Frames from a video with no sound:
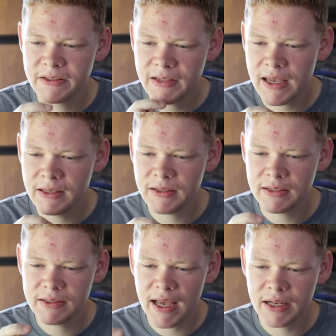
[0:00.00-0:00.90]
tent
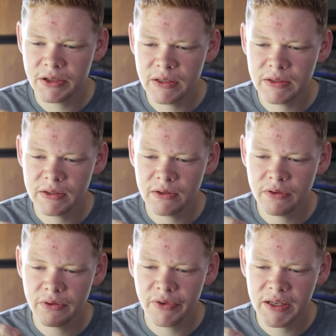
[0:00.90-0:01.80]
attaches
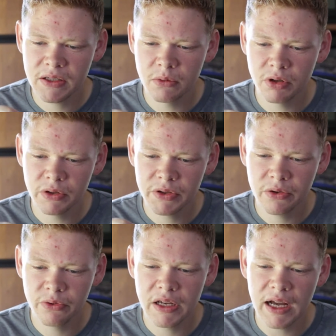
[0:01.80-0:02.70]
the vestibule to
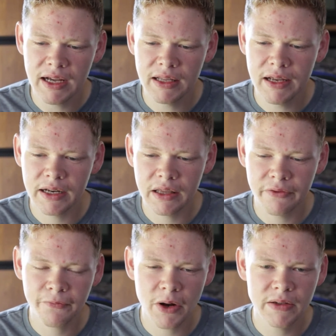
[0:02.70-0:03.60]
the guy line in the
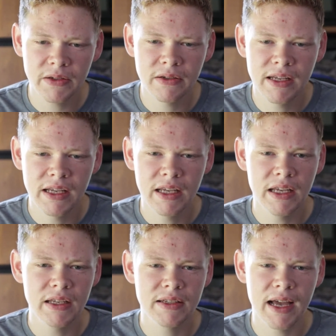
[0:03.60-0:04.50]
front
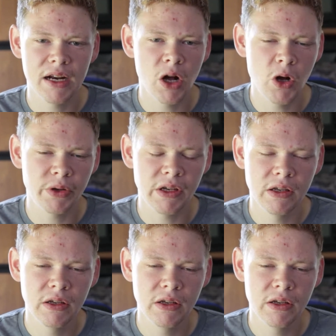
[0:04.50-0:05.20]
is kind of hokey.